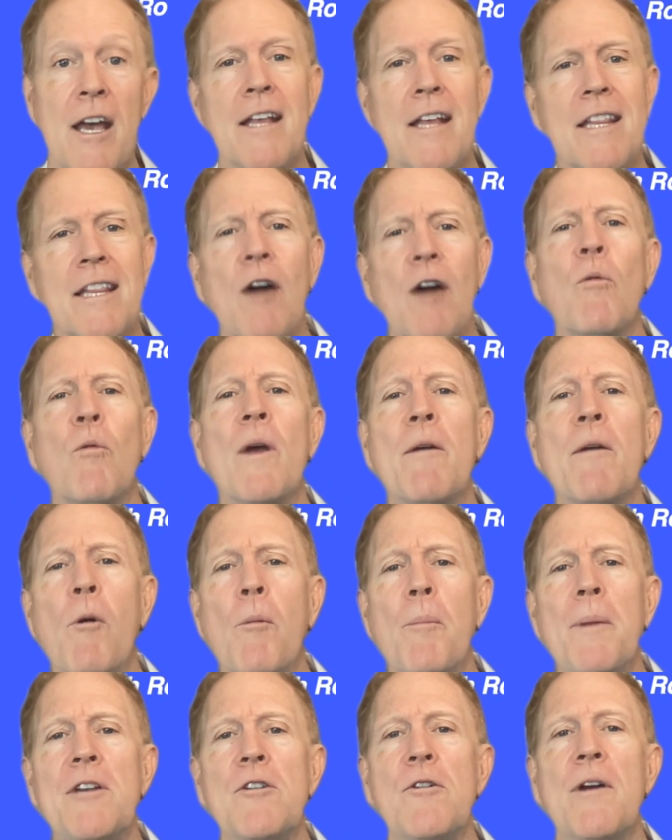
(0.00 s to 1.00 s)
that we will
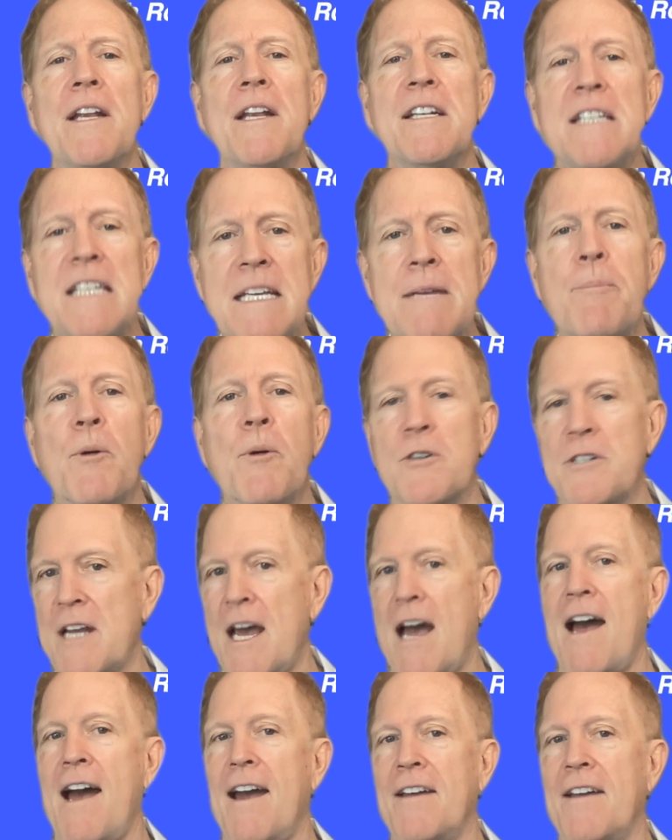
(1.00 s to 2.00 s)
be doing deeper
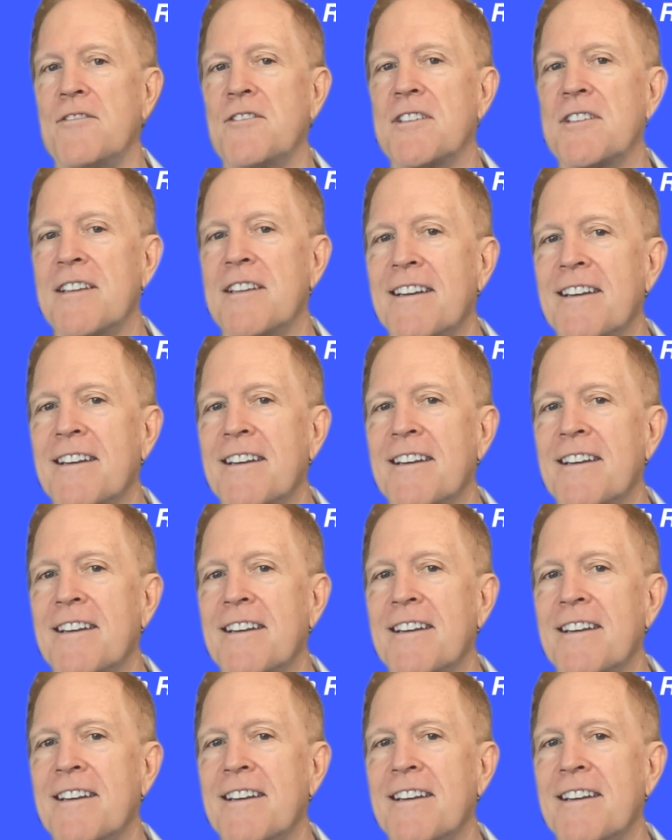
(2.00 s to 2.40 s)
dives